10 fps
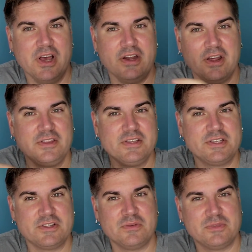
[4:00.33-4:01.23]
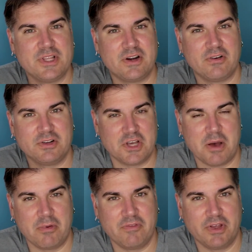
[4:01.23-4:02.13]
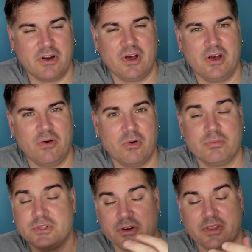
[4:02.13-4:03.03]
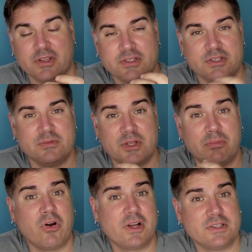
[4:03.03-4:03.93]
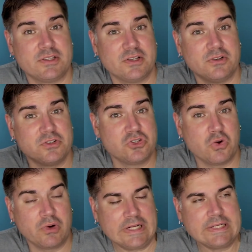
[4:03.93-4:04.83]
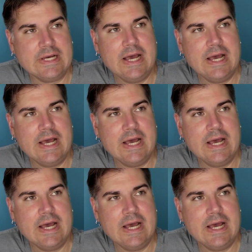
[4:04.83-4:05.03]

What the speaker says: not the systems that are on top of it, the systems that process it or store it.